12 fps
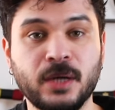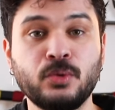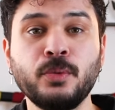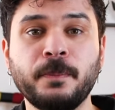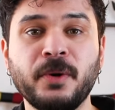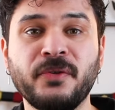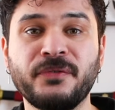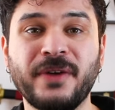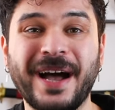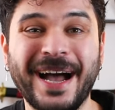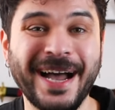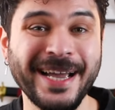a group of
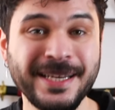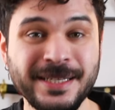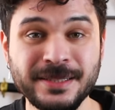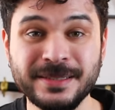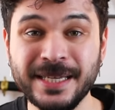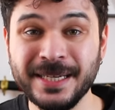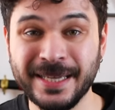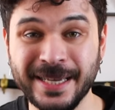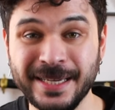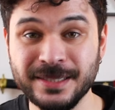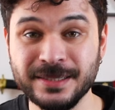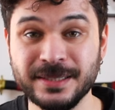highly
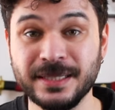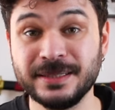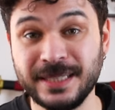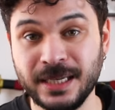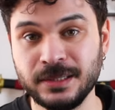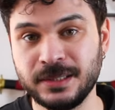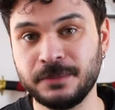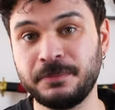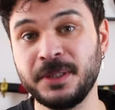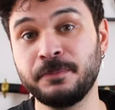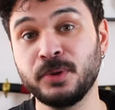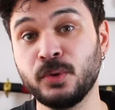dedicated and talented
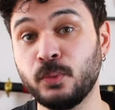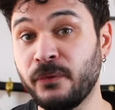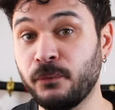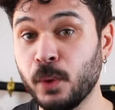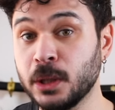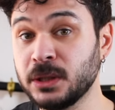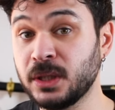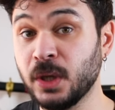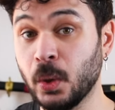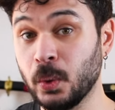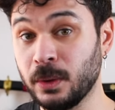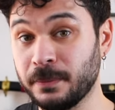people with one
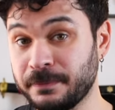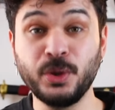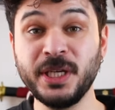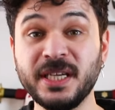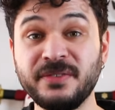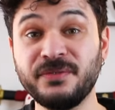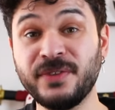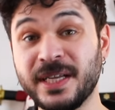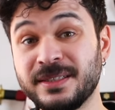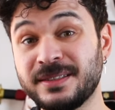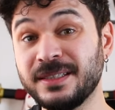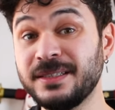goal:
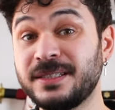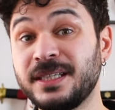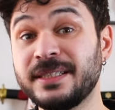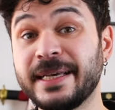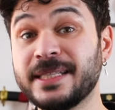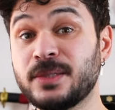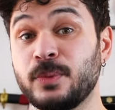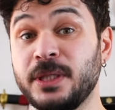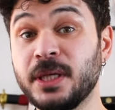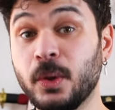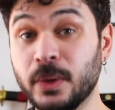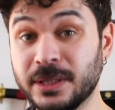reinvent the internet as we
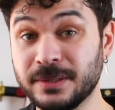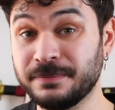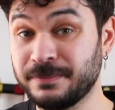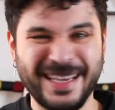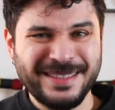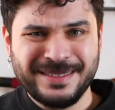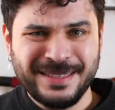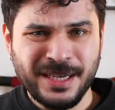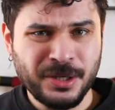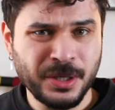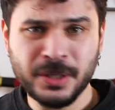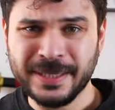know it. And they
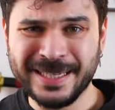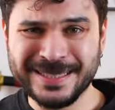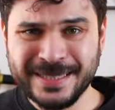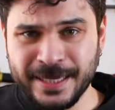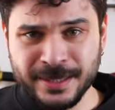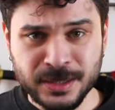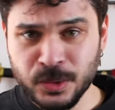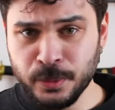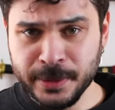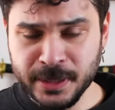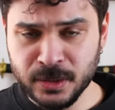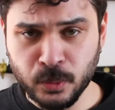are not exactly
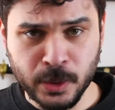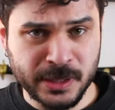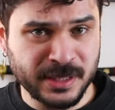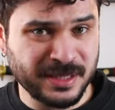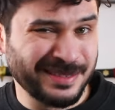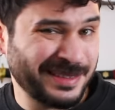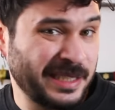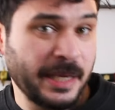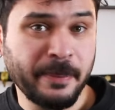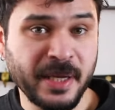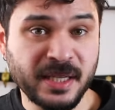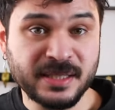doing it with
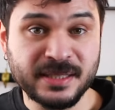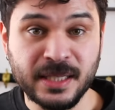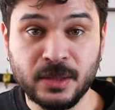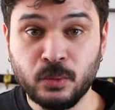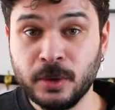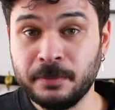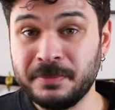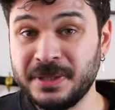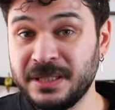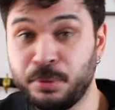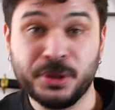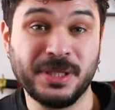gimmicks that will
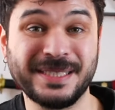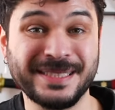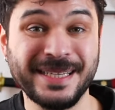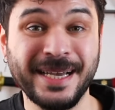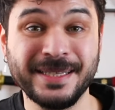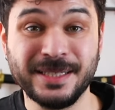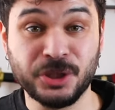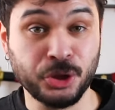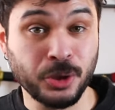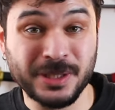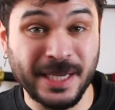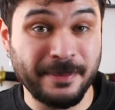be put aside a
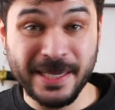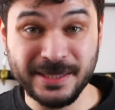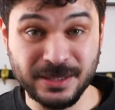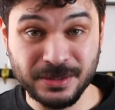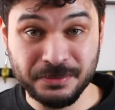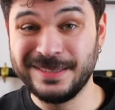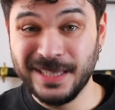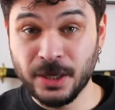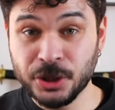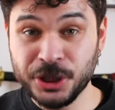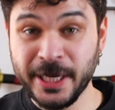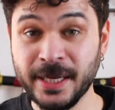short time later. They are
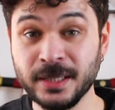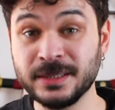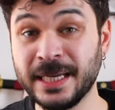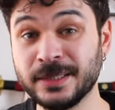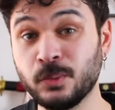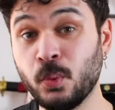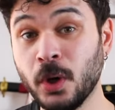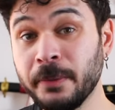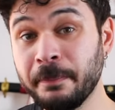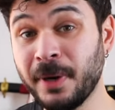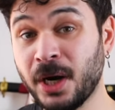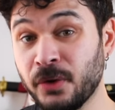shaking that one
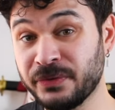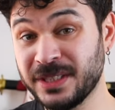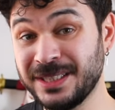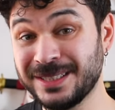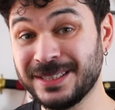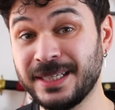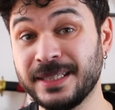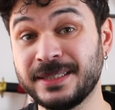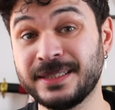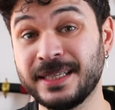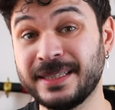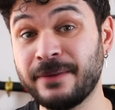bar of the internet
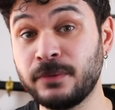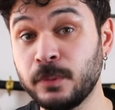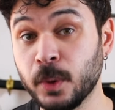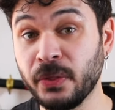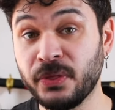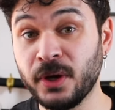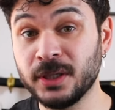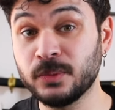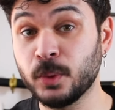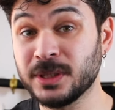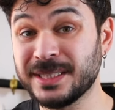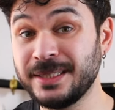that everyone thought was